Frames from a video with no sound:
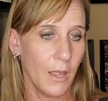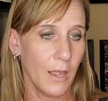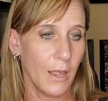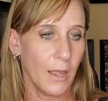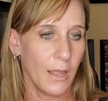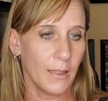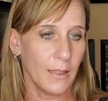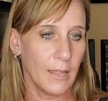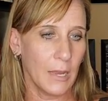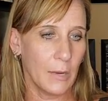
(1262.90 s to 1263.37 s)

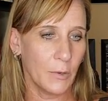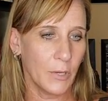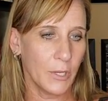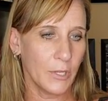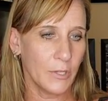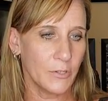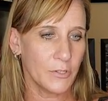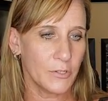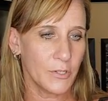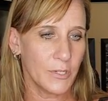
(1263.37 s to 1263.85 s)
allowing
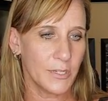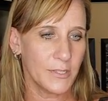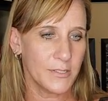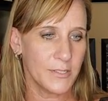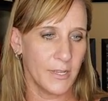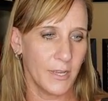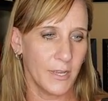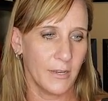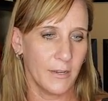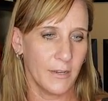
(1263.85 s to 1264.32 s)
you to
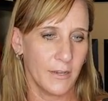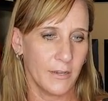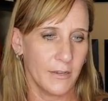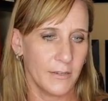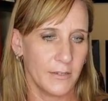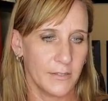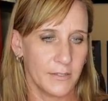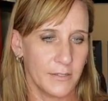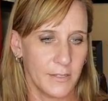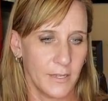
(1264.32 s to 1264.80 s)
ascend and
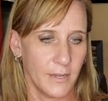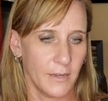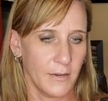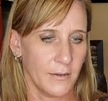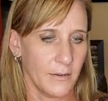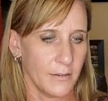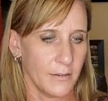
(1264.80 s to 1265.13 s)
descend